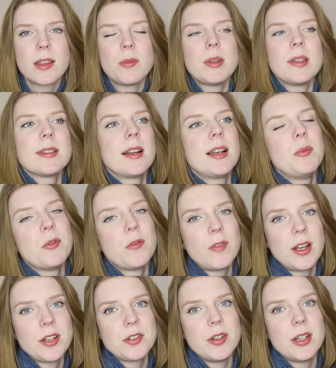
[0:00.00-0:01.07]
they'd be slightly more
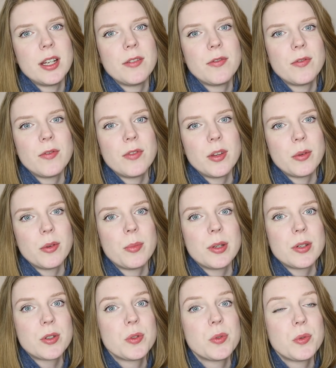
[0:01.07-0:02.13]
flattering if they were a
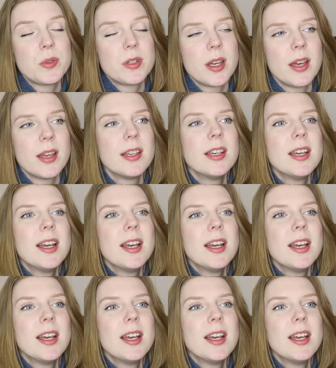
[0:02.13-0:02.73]
bit shorter.